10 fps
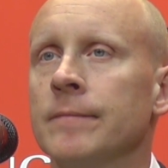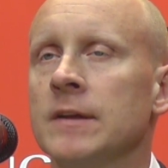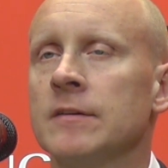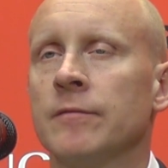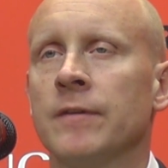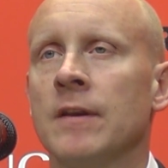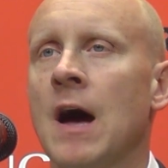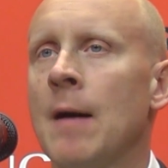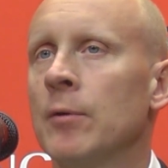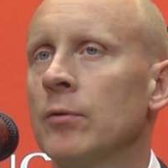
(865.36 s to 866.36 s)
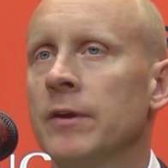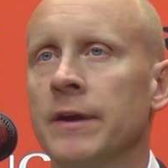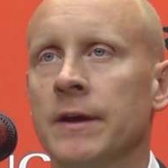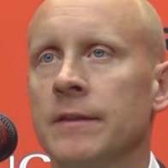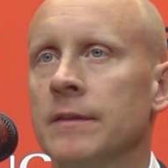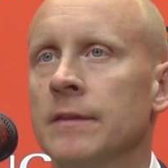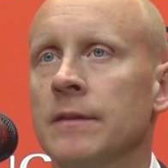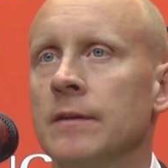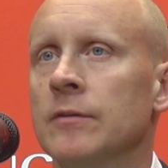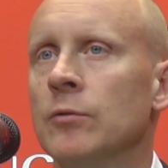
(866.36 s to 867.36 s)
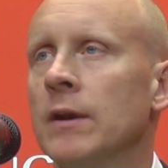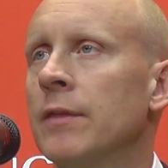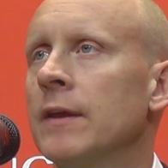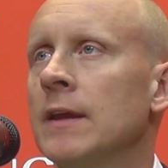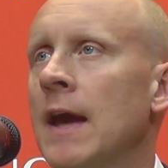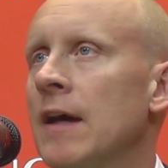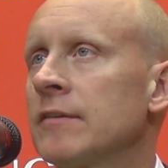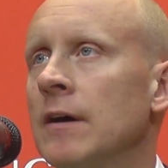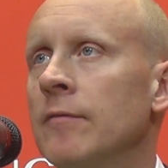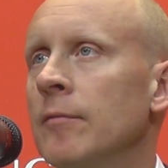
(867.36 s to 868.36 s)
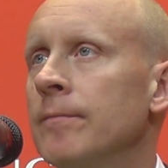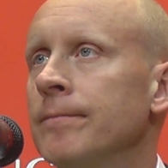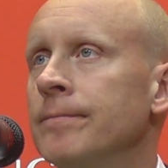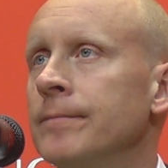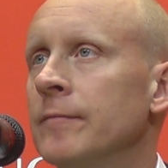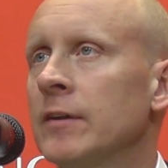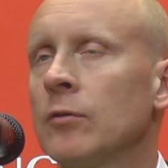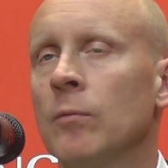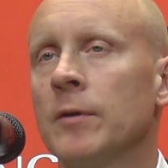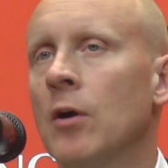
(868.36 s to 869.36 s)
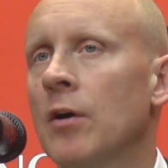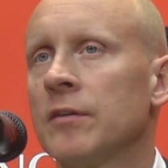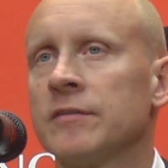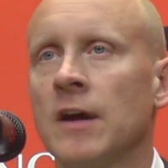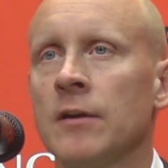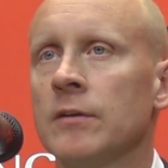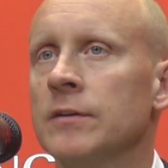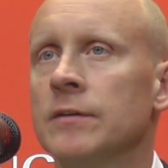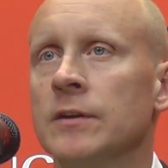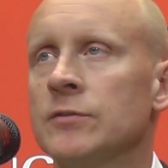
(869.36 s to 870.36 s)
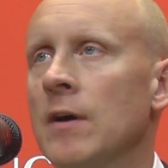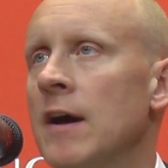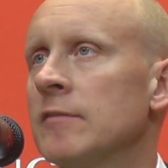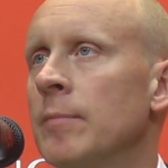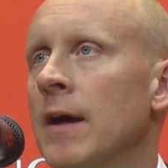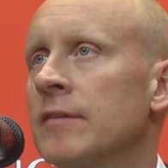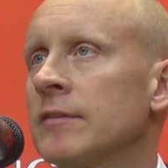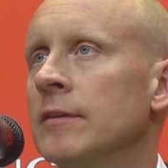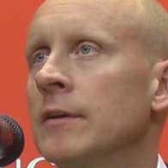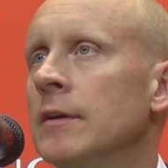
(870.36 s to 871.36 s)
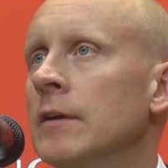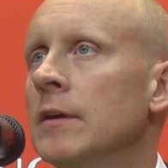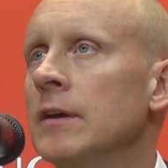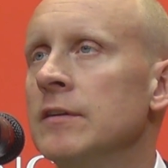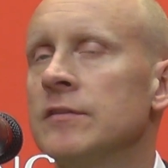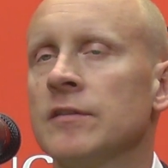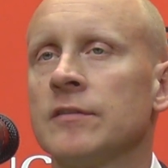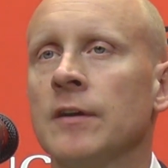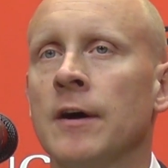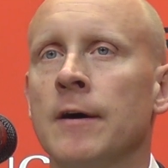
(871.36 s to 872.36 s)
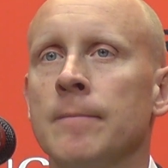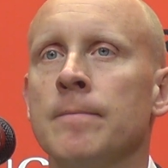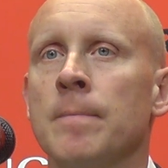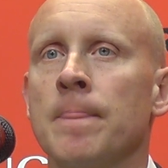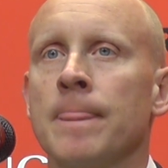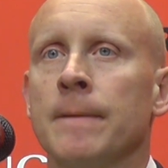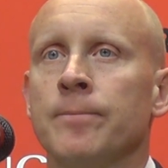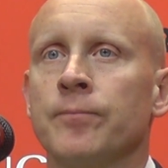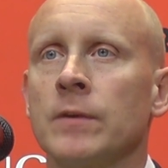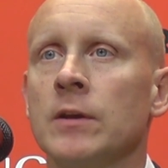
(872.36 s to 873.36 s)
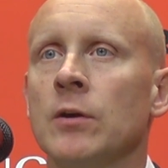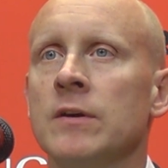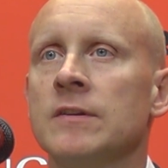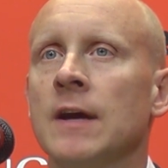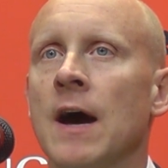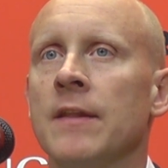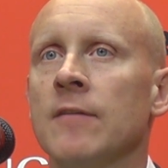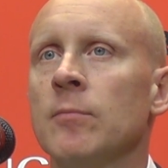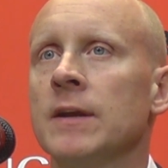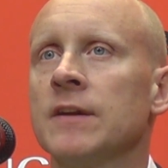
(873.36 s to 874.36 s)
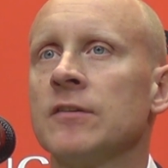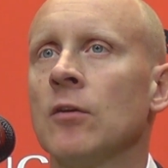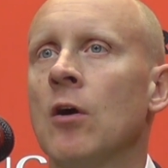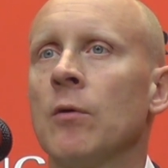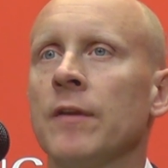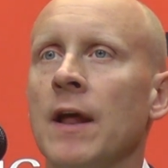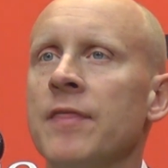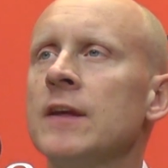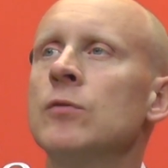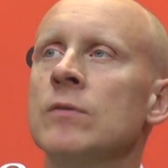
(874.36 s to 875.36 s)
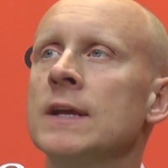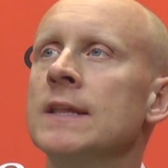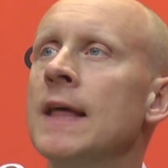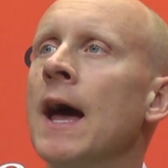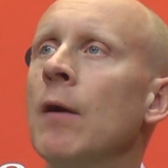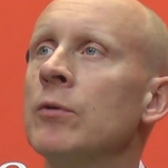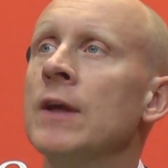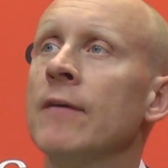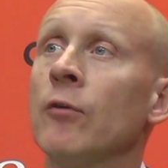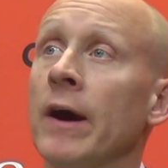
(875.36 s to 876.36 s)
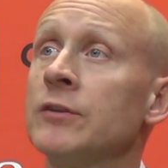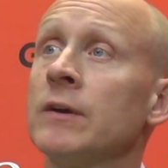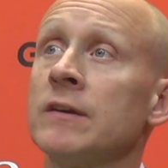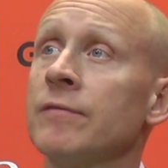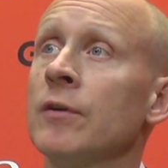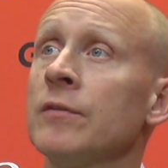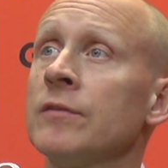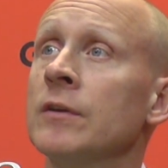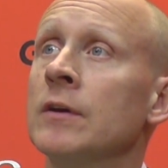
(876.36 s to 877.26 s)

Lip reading: He's a phenomenal kid. Do anything you ask of him. If I told him to guard a center, he'd try his best. He's just, you know, he's a guy that everybody gets along with. And I think you need that when you have grad transfers.